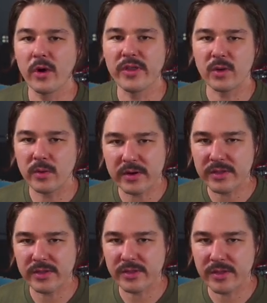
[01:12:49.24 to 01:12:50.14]
than worth
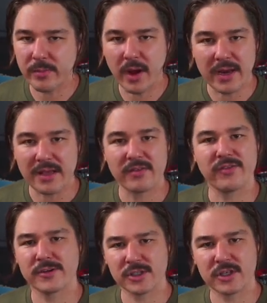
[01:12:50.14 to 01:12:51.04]
the money for
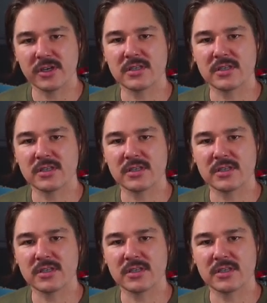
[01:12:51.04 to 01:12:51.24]
sure. It's